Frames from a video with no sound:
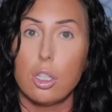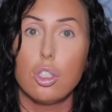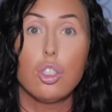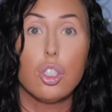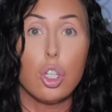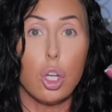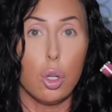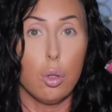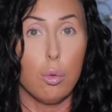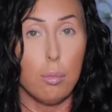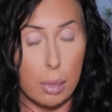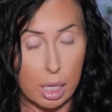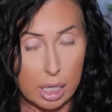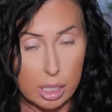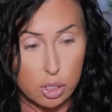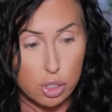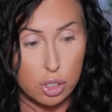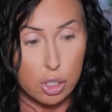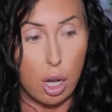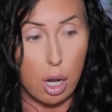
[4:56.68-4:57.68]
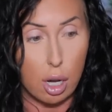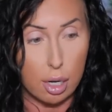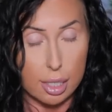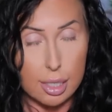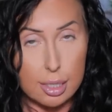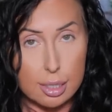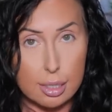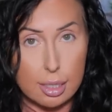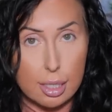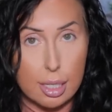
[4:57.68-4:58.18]
too much,
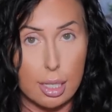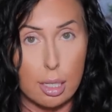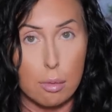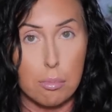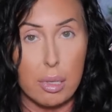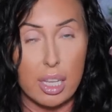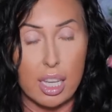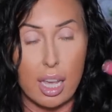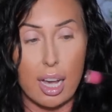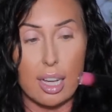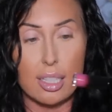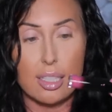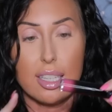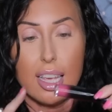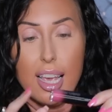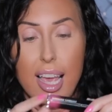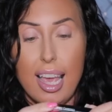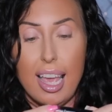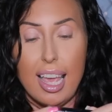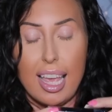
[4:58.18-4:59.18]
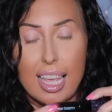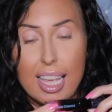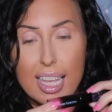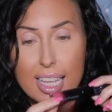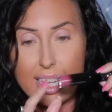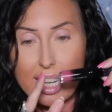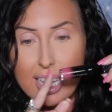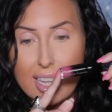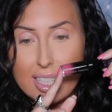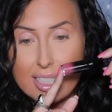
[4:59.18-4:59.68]
honestly, because
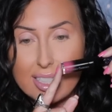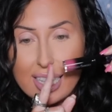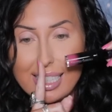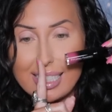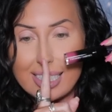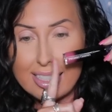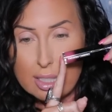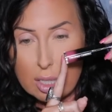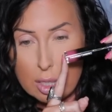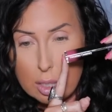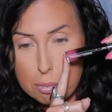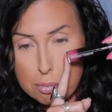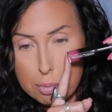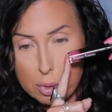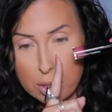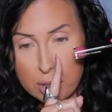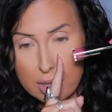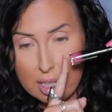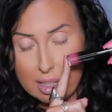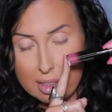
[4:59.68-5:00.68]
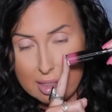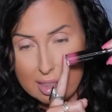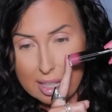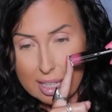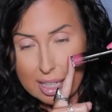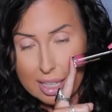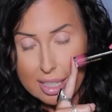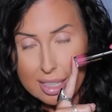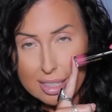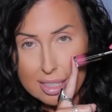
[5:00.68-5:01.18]
It is deeper than
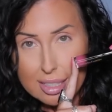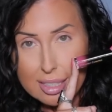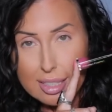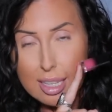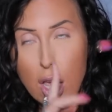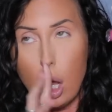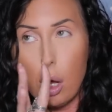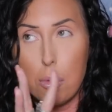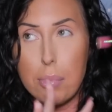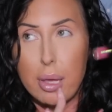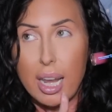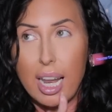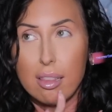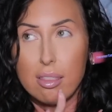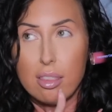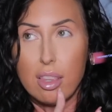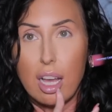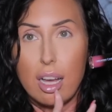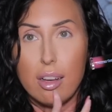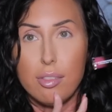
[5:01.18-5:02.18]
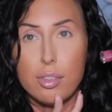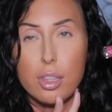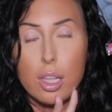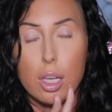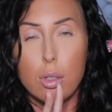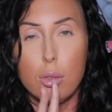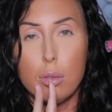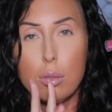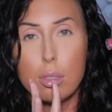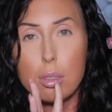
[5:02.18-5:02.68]
this, but I love
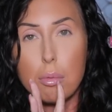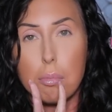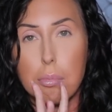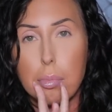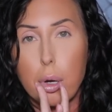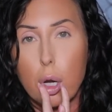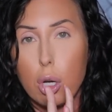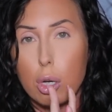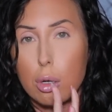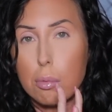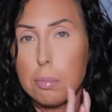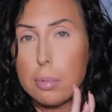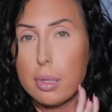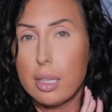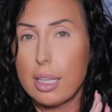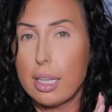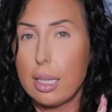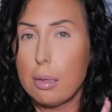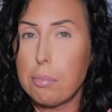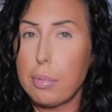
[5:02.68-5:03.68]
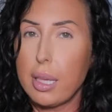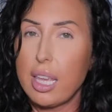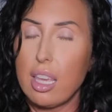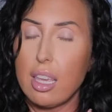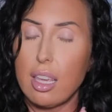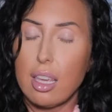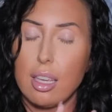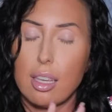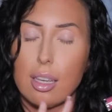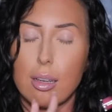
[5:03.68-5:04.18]
those purpley
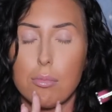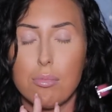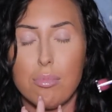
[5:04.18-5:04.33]
pink